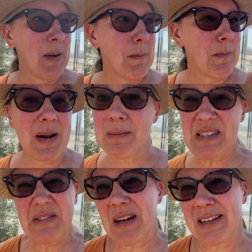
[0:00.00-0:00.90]
But I'm
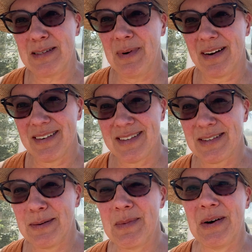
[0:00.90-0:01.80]
still getting tomatoes,
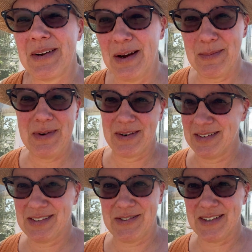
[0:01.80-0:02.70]
so I'm not
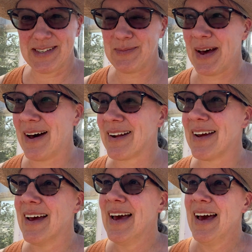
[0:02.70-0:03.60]
going to stress about
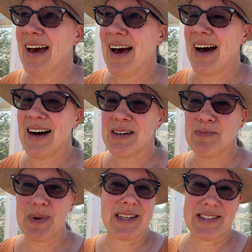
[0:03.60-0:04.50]
it.
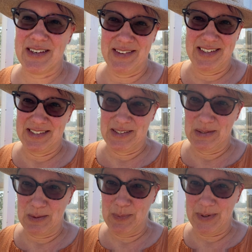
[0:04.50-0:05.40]
But it certainly doesn't
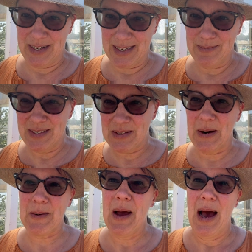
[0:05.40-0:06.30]
look pretty.
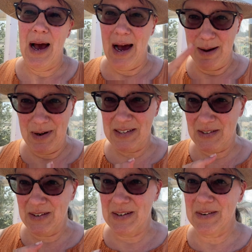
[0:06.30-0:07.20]
So I might
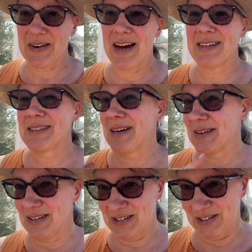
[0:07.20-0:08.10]
turn you around. I'm
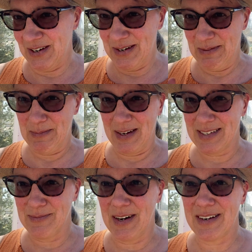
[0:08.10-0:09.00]
going to show you what my
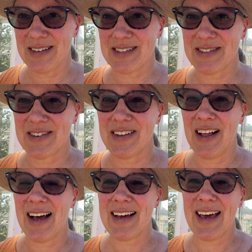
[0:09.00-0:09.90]
tomatoes look
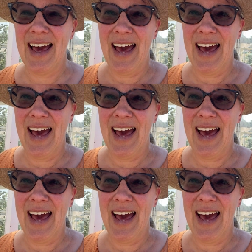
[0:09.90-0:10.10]
like.